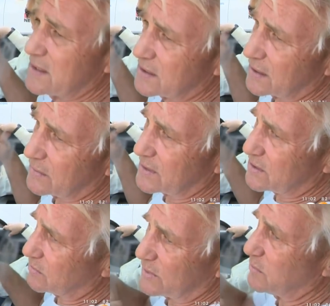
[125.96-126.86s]
days ago,
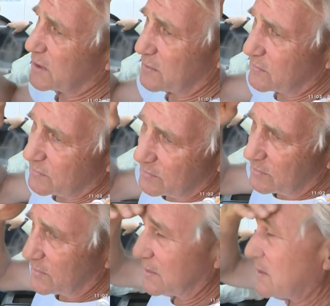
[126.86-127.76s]
this we would have,
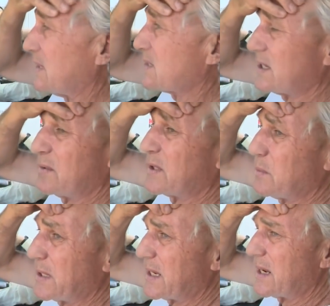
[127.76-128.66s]
this thing
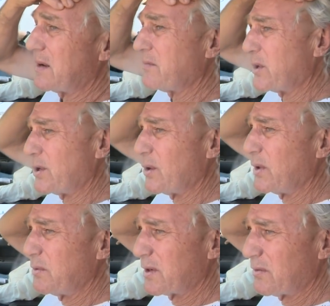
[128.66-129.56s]
would have been an inferno.